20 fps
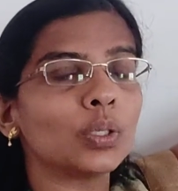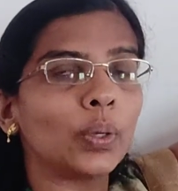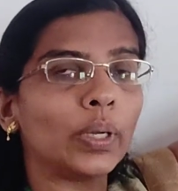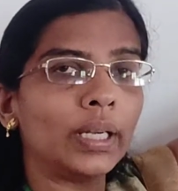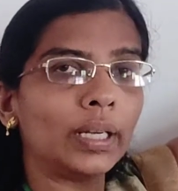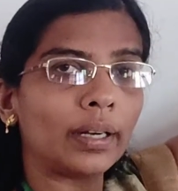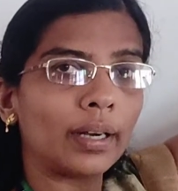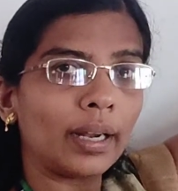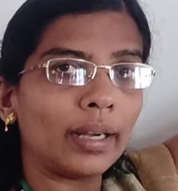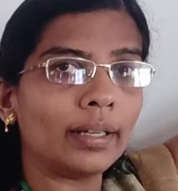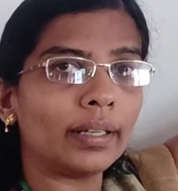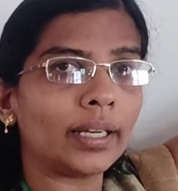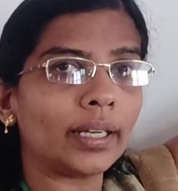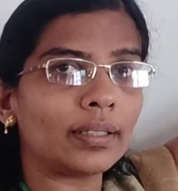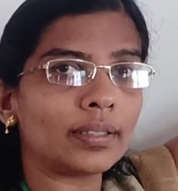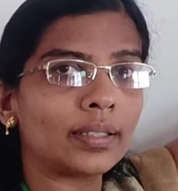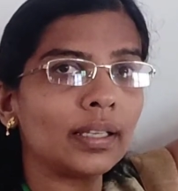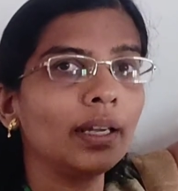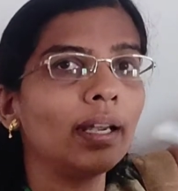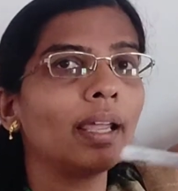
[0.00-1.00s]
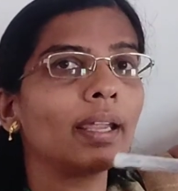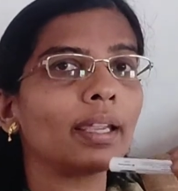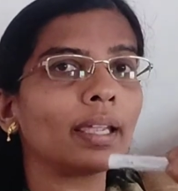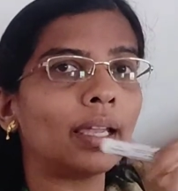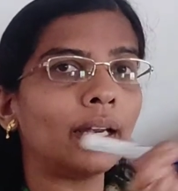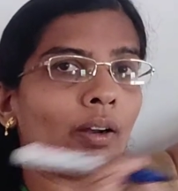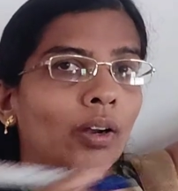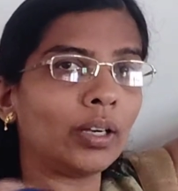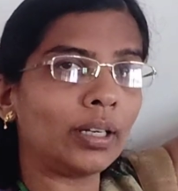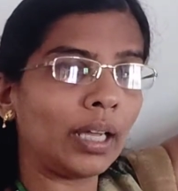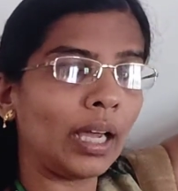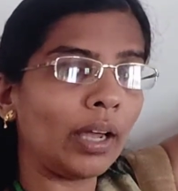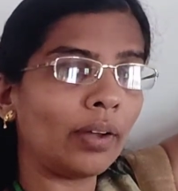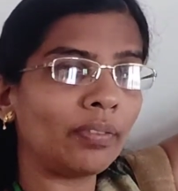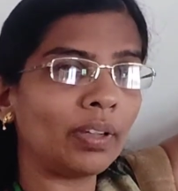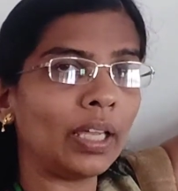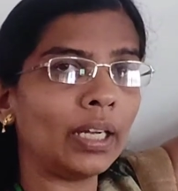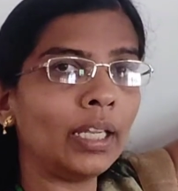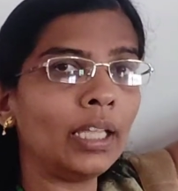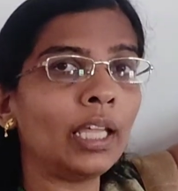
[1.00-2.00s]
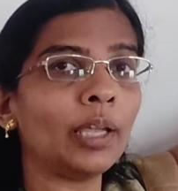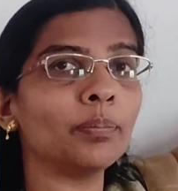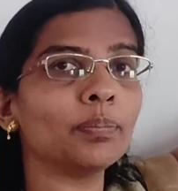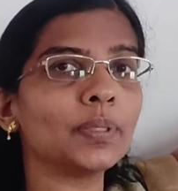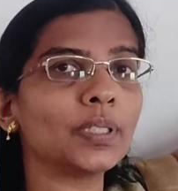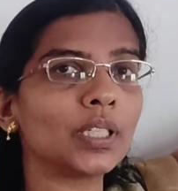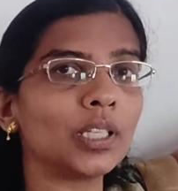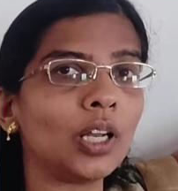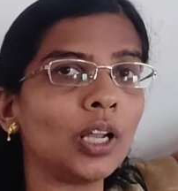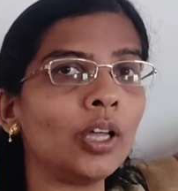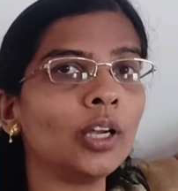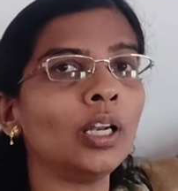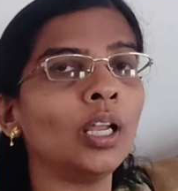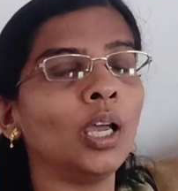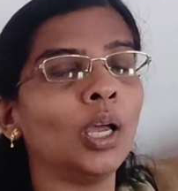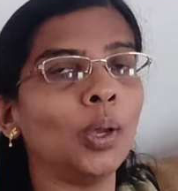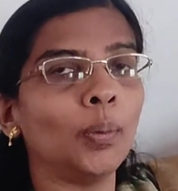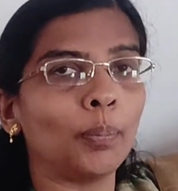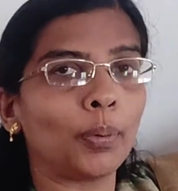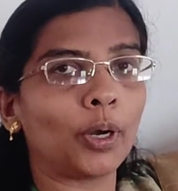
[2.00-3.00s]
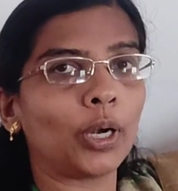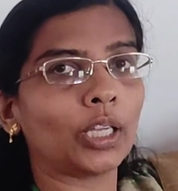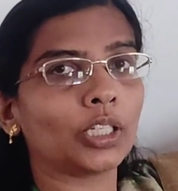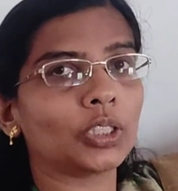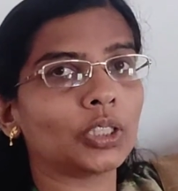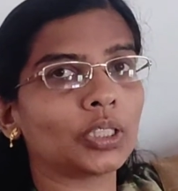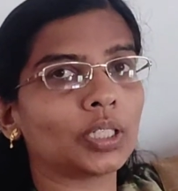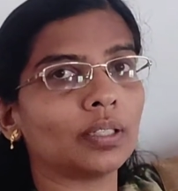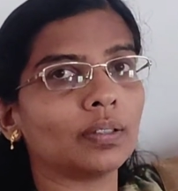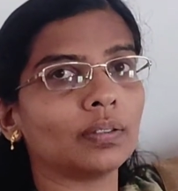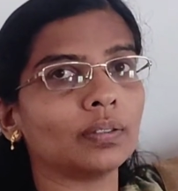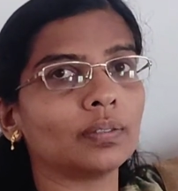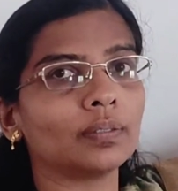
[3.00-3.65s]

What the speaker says: So, in right hand side, I cannot have any epsilon production.